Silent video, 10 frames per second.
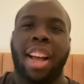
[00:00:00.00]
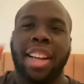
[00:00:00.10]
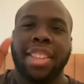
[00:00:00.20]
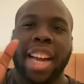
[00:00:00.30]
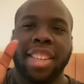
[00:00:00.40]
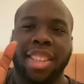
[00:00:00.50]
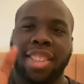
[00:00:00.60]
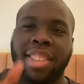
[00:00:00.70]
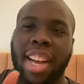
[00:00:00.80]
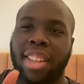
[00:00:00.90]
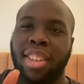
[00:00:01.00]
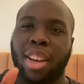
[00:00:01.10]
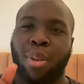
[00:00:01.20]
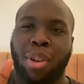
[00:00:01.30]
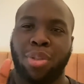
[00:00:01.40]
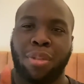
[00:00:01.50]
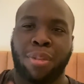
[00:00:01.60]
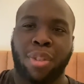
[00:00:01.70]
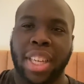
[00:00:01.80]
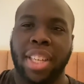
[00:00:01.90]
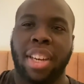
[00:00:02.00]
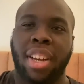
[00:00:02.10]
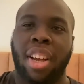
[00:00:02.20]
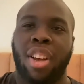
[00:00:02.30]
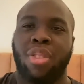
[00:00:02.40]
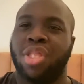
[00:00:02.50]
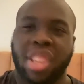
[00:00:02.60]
That is exactly what I was afraid was gonna